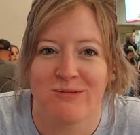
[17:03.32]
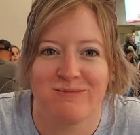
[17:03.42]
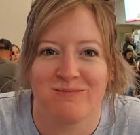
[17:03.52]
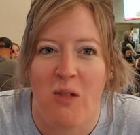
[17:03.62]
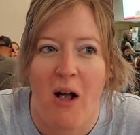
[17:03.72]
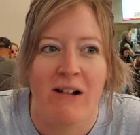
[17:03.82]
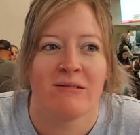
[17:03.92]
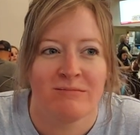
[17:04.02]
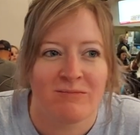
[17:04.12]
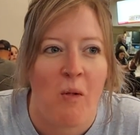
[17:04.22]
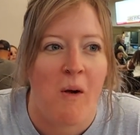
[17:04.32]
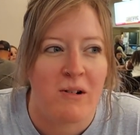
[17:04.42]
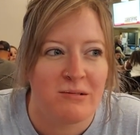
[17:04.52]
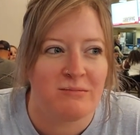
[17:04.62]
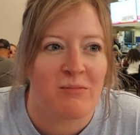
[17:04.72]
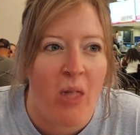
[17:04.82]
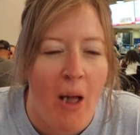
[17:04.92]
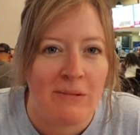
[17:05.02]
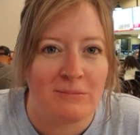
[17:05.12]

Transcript: Is it good? How good is it?